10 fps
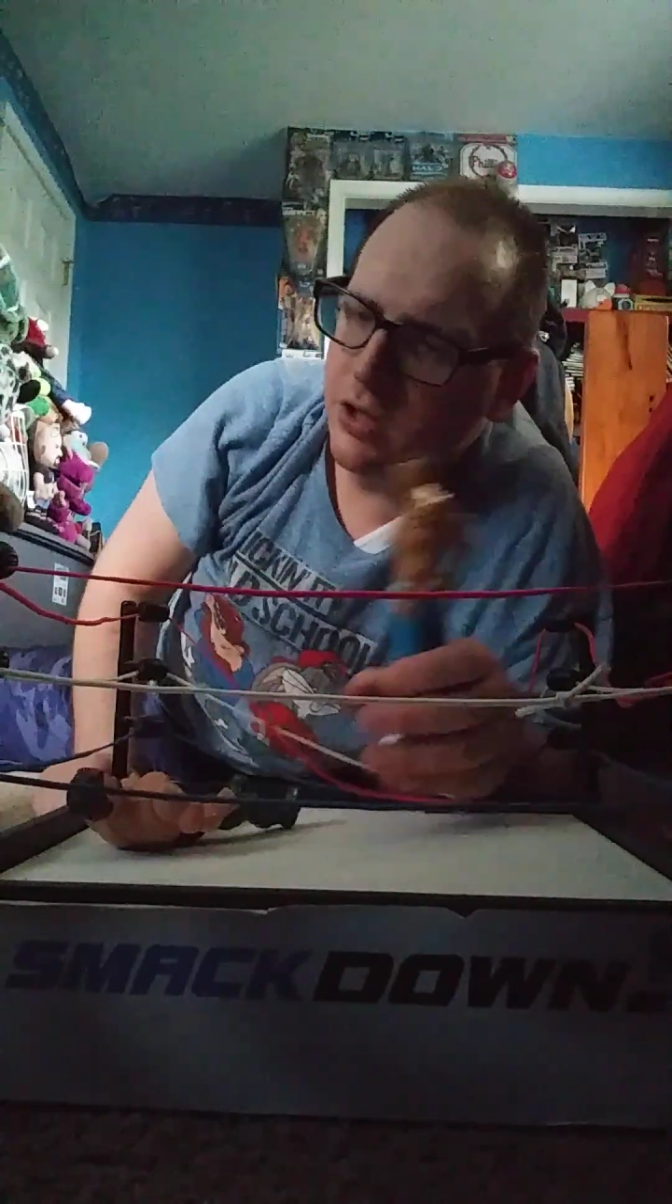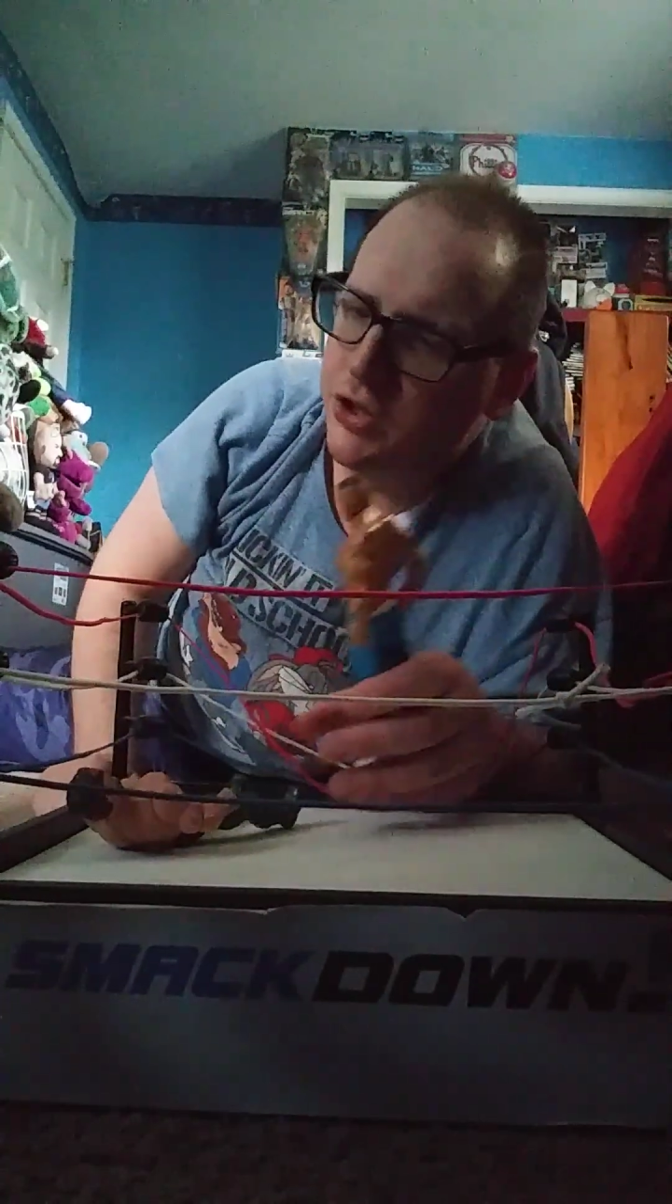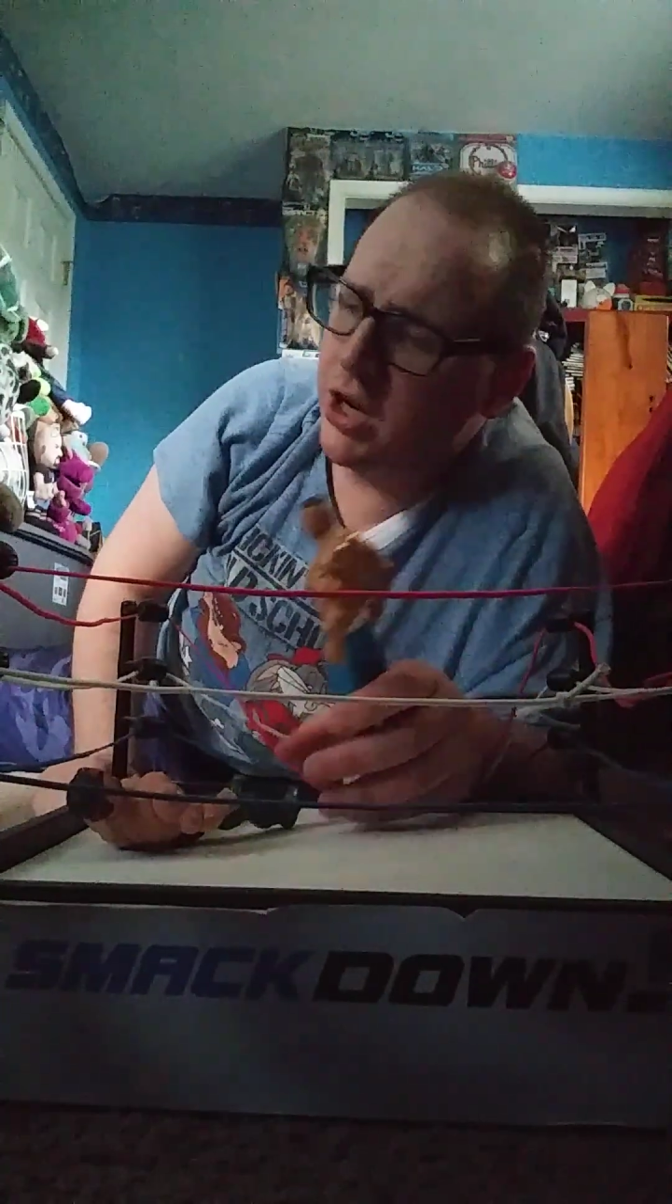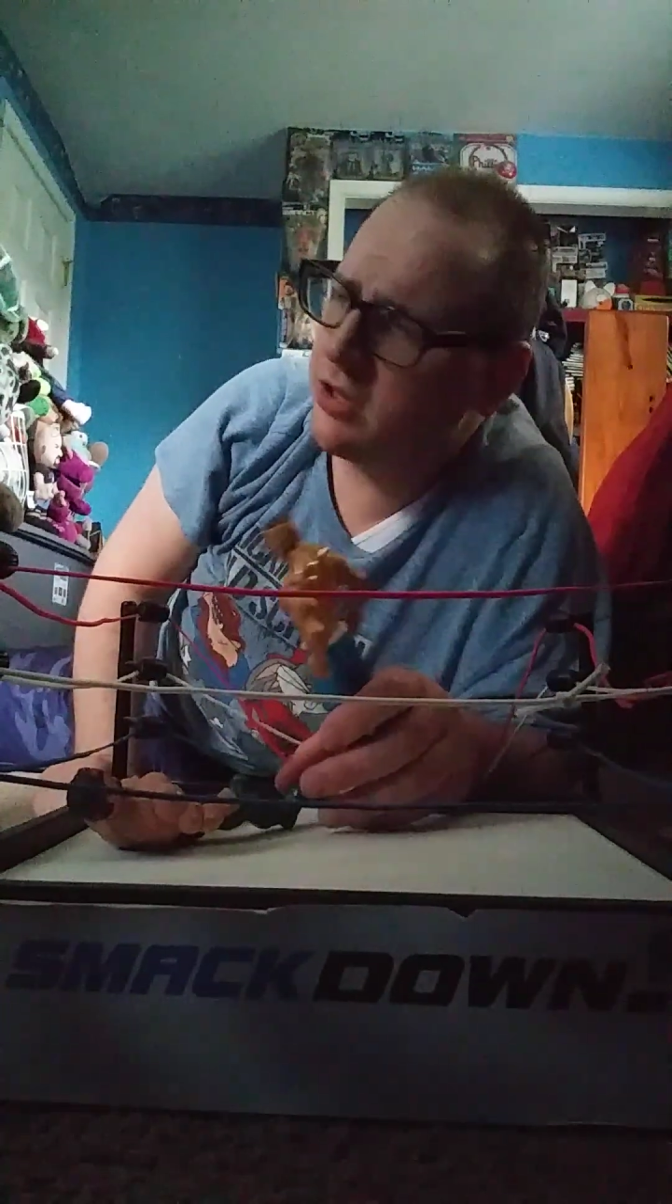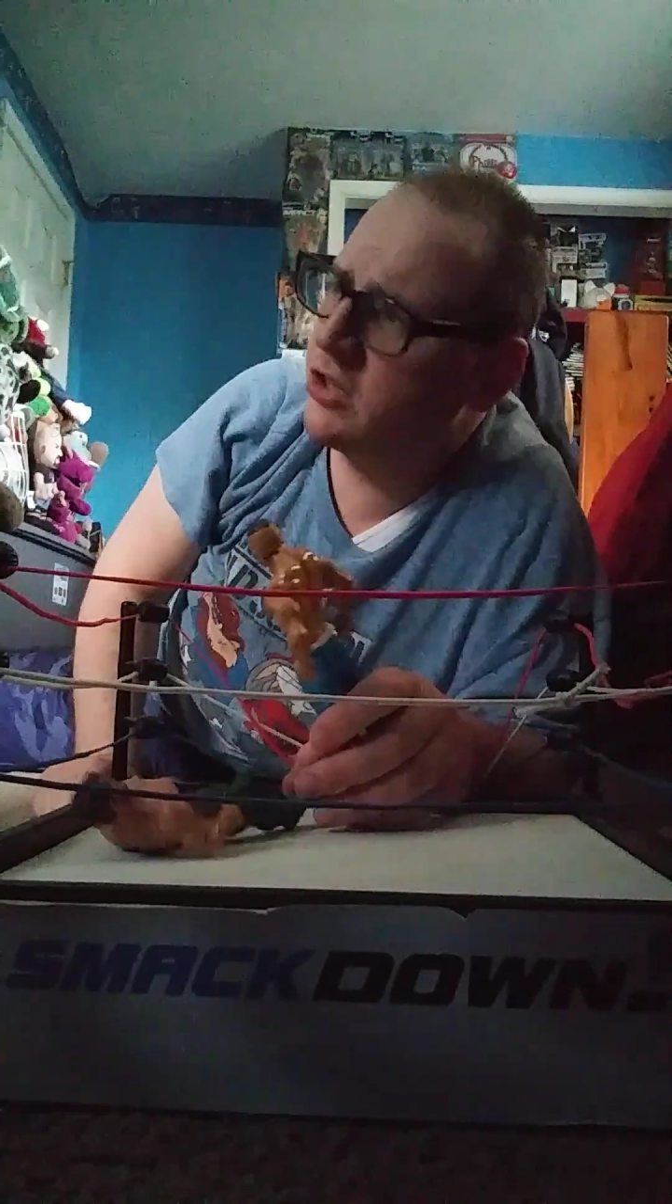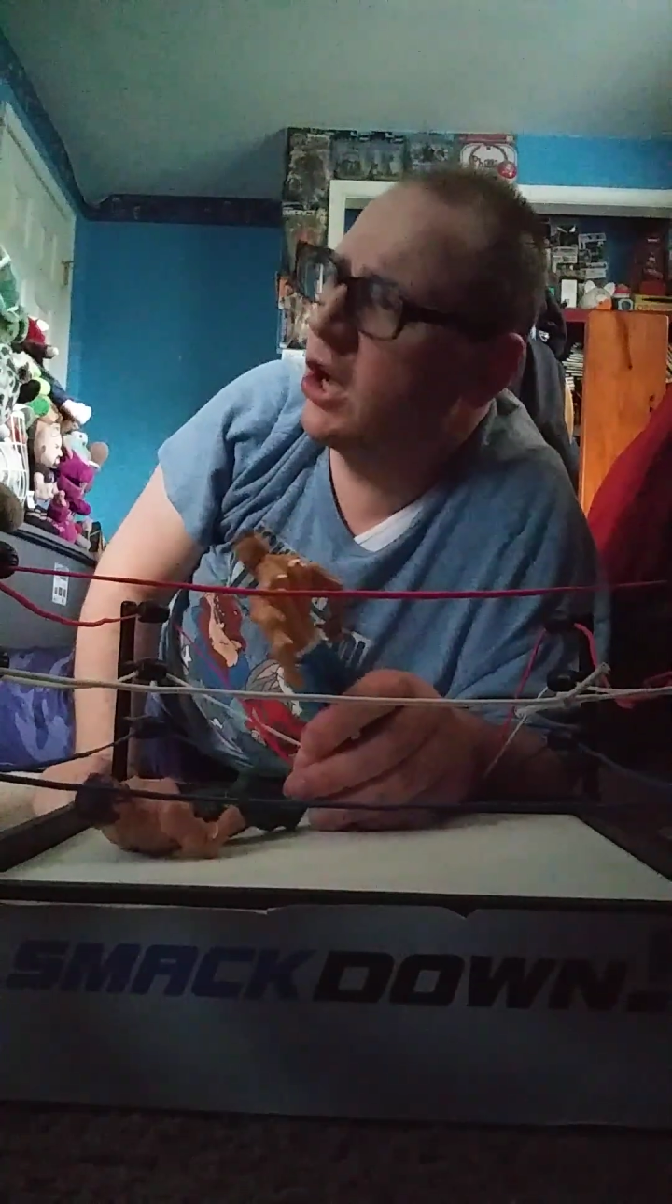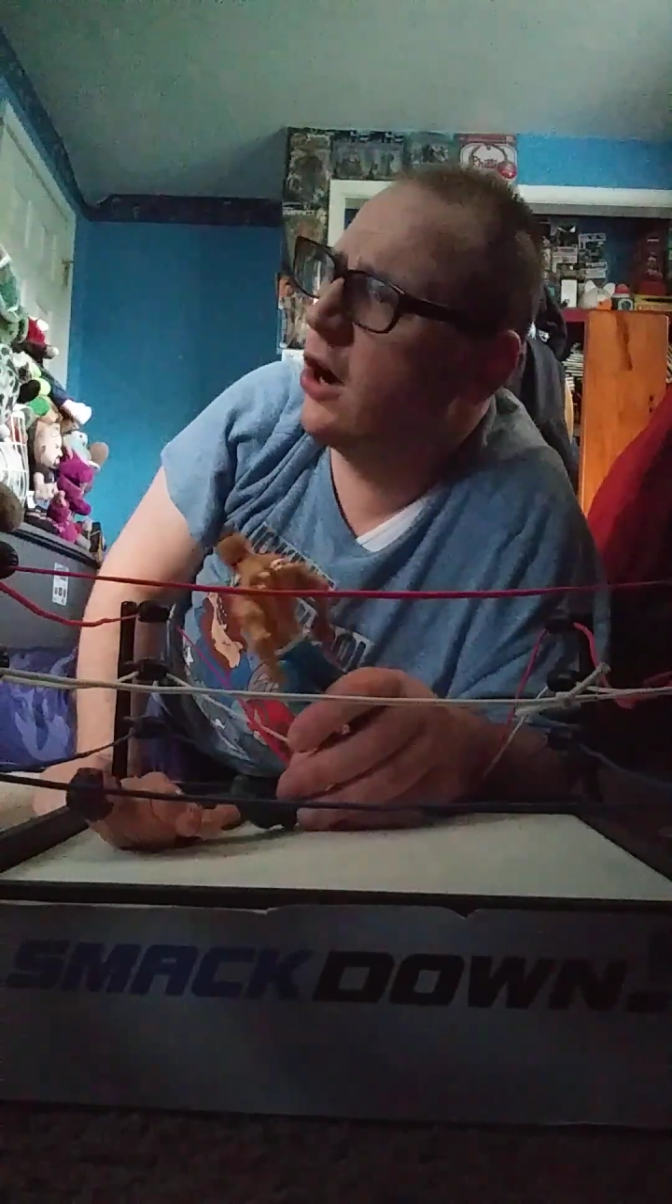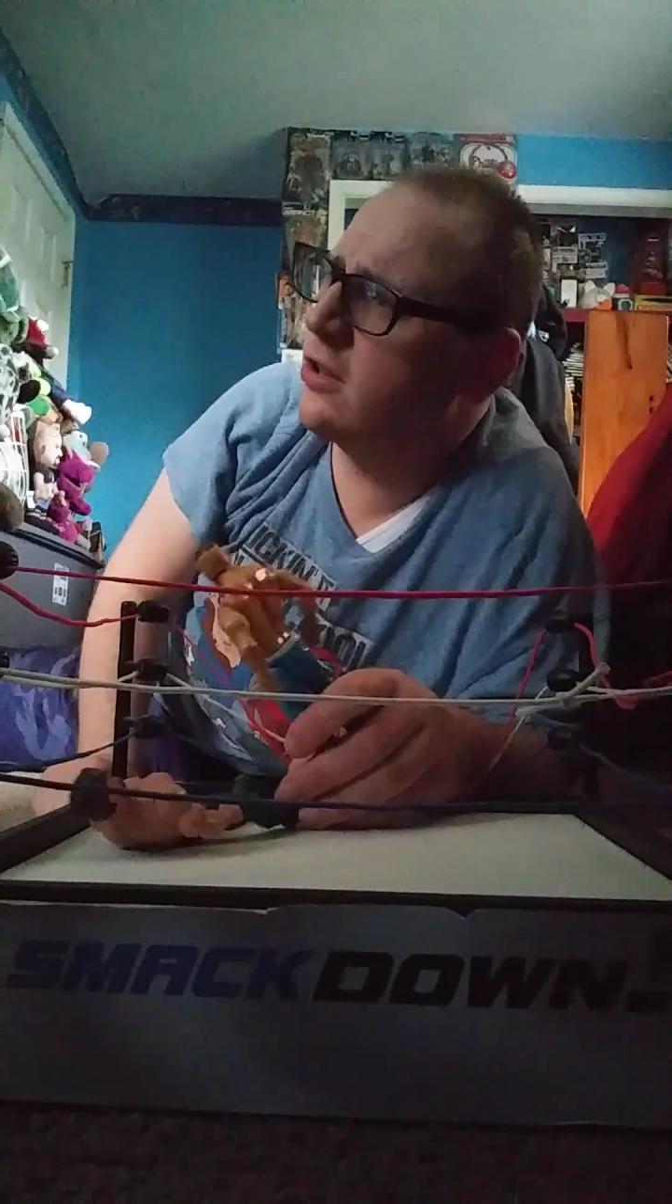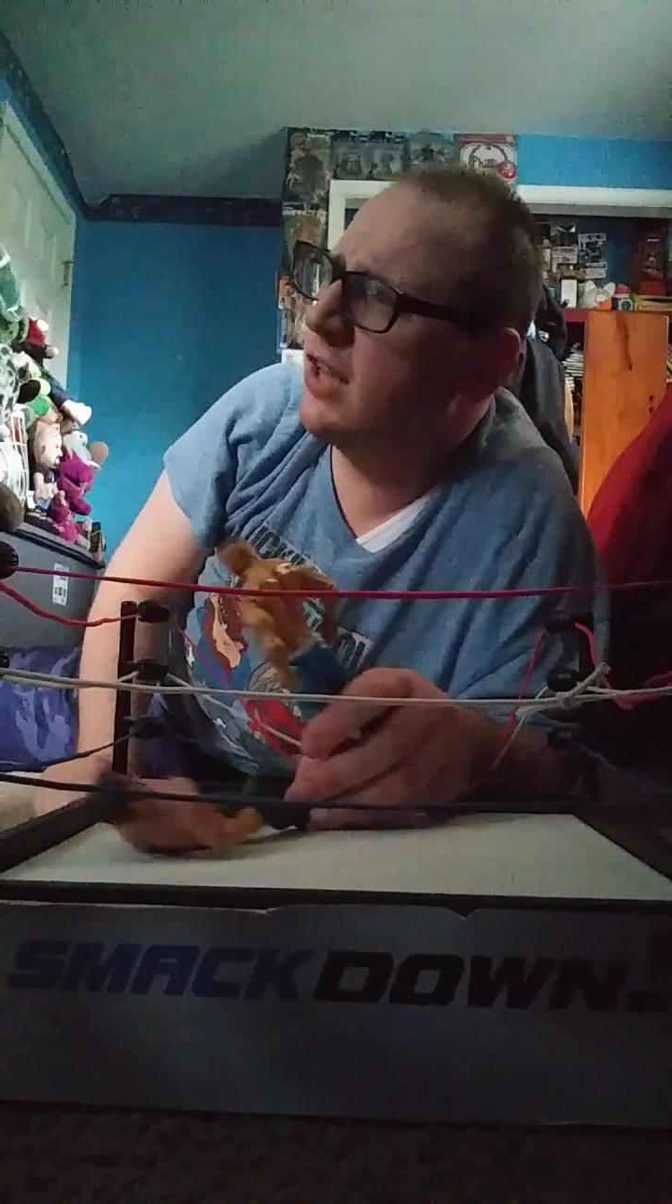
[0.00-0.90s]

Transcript: just took